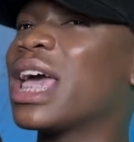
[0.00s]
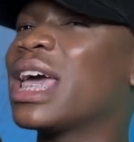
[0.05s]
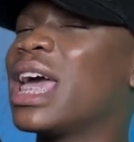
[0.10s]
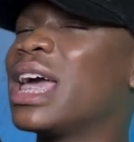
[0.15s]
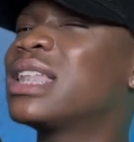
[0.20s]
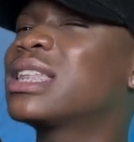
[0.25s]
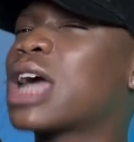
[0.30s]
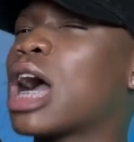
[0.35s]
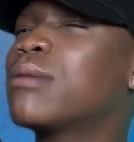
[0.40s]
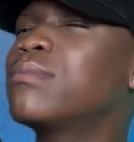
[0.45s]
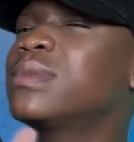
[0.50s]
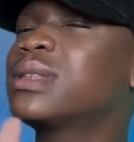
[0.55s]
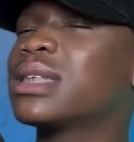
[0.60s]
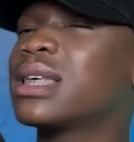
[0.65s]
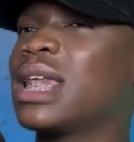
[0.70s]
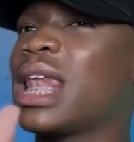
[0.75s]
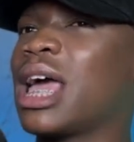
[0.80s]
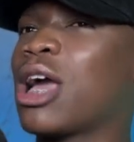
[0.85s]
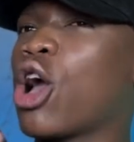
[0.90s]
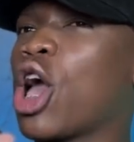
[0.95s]
It comes
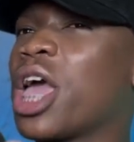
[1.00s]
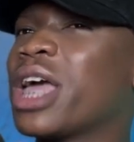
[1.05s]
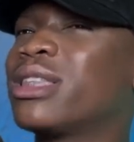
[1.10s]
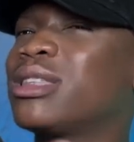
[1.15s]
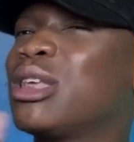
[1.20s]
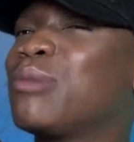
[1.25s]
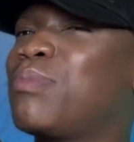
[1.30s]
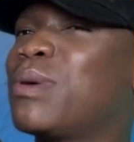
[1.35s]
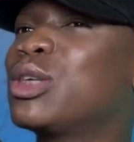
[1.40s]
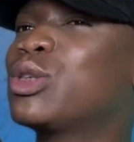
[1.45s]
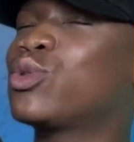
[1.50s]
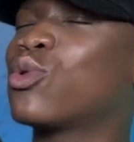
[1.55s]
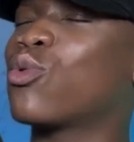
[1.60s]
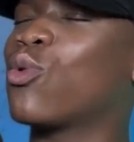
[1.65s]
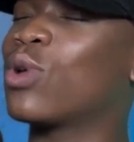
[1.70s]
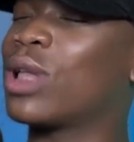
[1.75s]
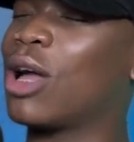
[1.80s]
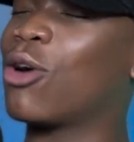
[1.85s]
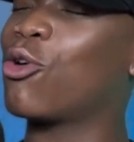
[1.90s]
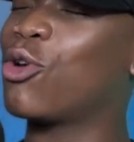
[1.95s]
like it depends on
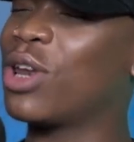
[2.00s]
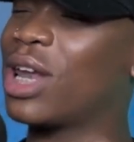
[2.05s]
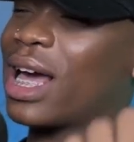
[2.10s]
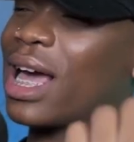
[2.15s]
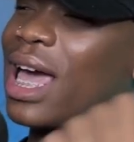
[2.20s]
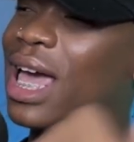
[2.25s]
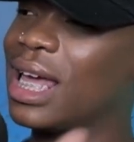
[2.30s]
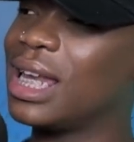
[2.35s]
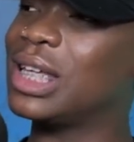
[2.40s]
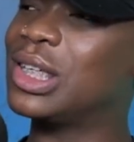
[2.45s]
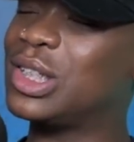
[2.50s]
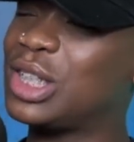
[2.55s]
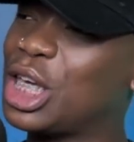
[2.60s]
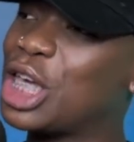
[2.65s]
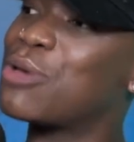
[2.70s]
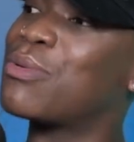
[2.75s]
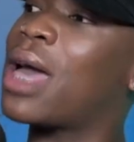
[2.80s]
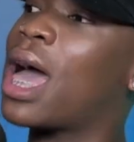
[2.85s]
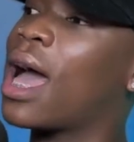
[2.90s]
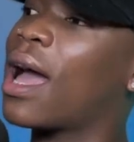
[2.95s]
what like on energy
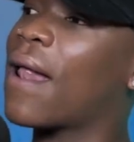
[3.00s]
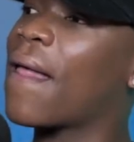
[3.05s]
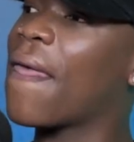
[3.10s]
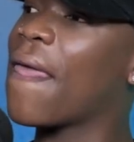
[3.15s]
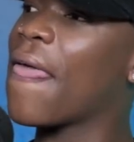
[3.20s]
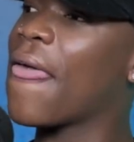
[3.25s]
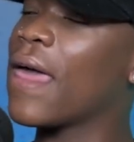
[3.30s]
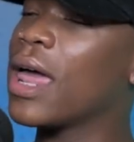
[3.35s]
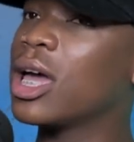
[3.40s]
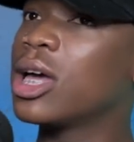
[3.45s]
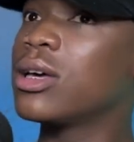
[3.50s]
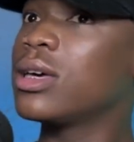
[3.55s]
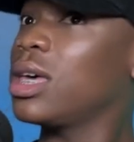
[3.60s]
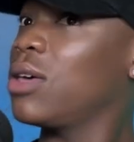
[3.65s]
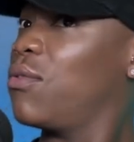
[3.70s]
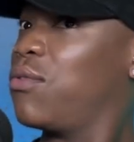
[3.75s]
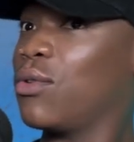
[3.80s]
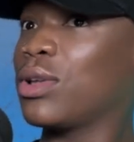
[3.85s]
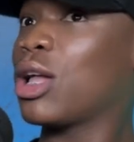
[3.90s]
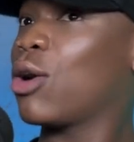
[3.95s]
everything. Right.
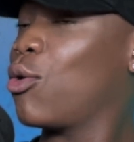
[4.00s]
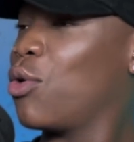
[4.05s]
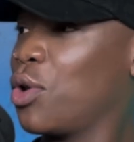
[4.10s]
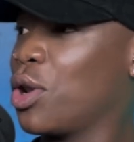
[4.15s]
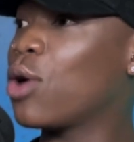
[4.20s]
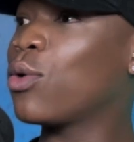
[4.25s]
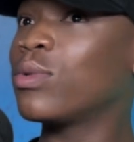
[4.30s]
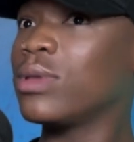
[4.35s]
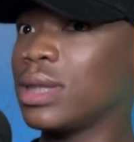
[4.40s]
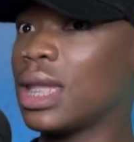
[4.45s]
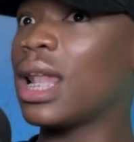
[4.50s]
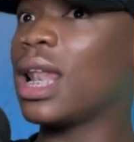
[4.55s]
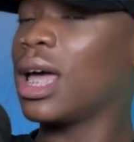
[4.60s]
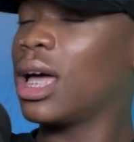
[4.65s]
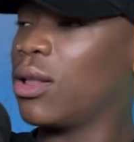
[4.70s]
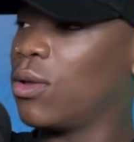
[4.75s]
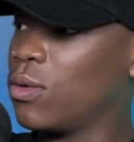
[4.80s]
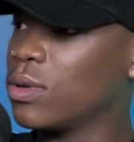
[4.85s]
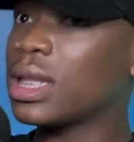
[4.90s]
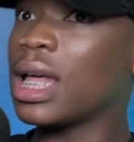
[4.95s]
If what like on untella
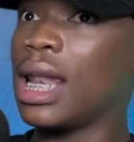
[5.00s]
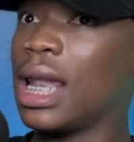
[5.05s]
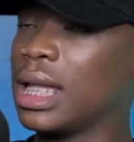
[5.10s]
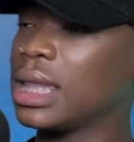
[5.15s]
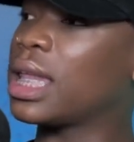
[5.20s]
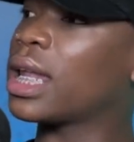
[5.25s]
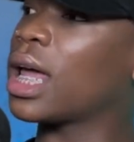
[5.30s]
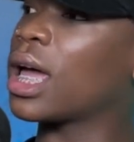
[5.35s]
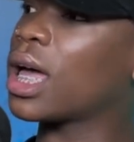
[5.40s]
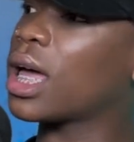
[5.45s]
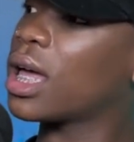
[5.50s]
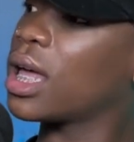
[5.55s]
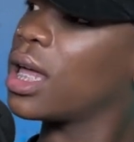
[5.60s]
ke tella treg.